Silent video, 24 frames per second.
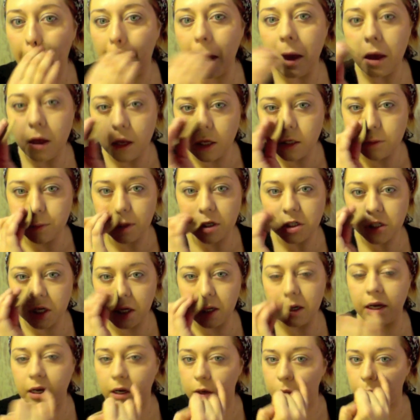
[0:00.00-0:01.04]
Especially in here,
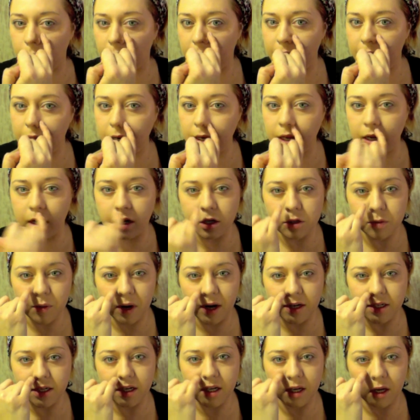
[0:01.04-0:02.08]
right? In here is where I tend
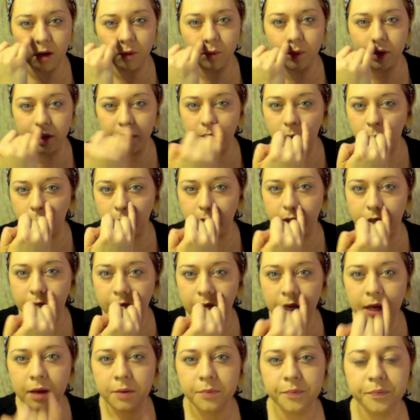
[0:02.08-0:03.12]
to get really oily.
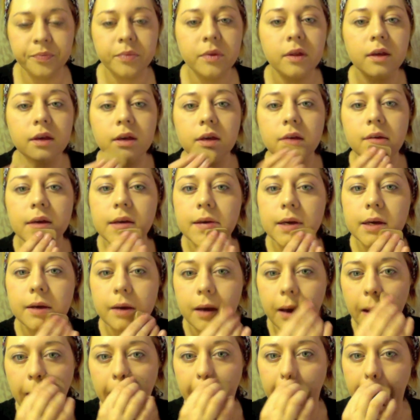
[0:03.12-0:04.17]

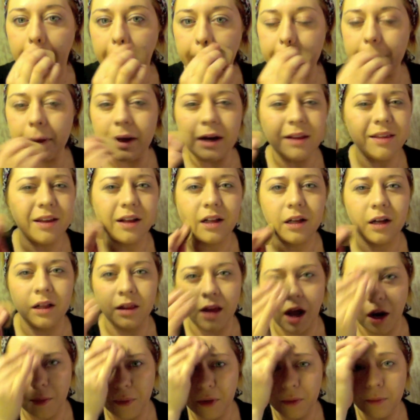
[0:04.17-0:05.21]
I think a lot of
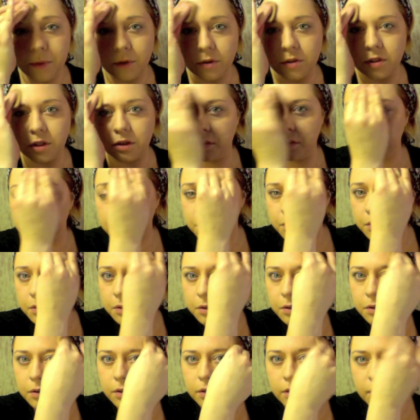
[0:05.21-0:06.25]
people do.
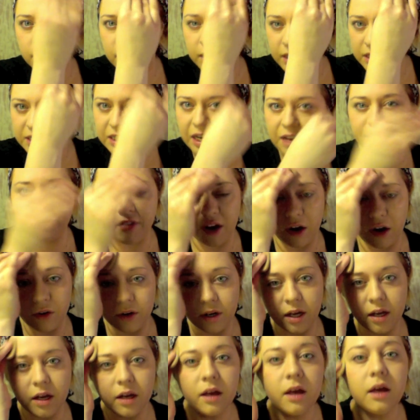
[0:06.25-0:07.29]
At least I've found
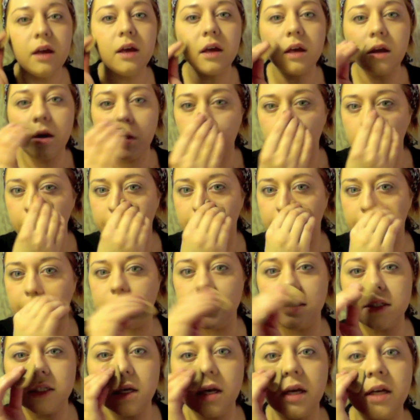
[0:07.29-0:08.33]
working
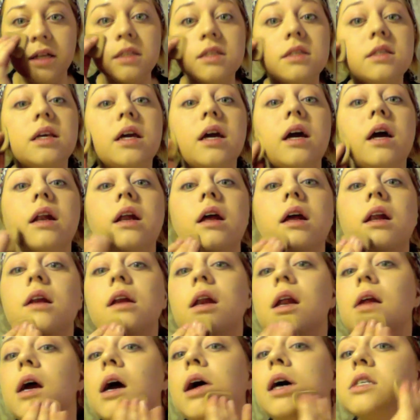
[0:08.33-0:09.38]
in skin and
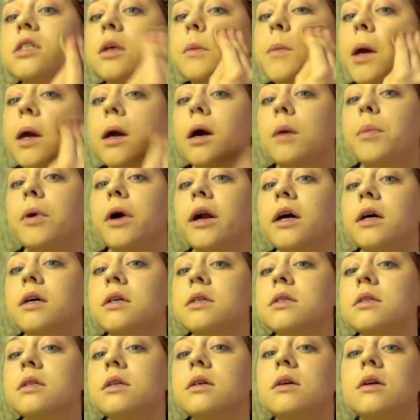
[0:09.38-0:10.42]
as a makeup artist,
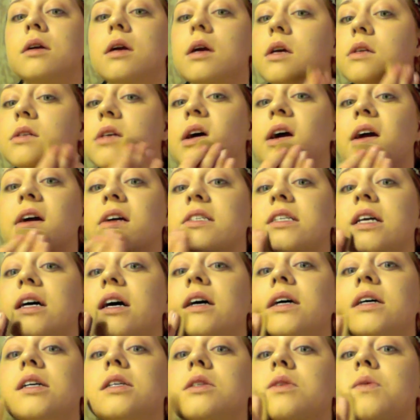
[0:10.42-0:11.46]
as a
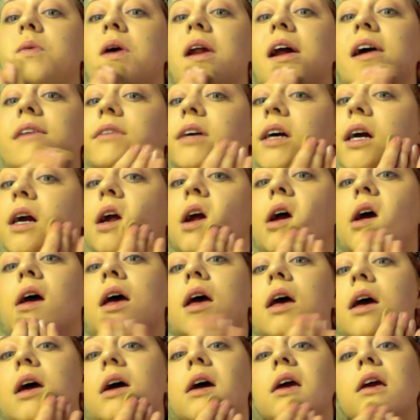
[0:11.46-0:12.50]
hairstylist, whatever.
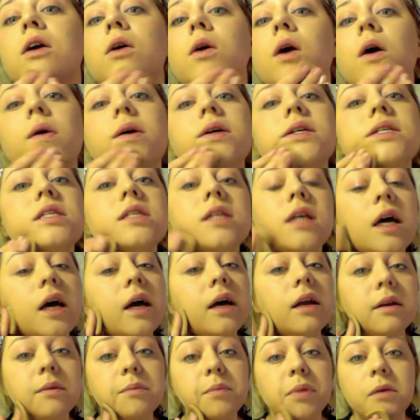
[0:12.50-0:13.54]
You'll always get
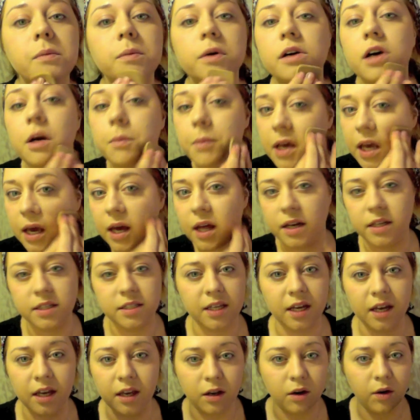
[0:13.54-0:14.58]
people coming in and saying, you know,
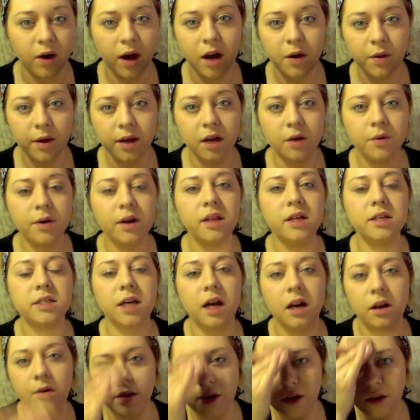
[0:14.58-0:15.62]
how do I get rid of this? How do I do
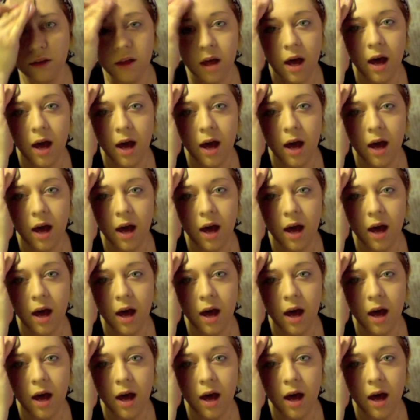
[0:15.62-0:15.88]
that?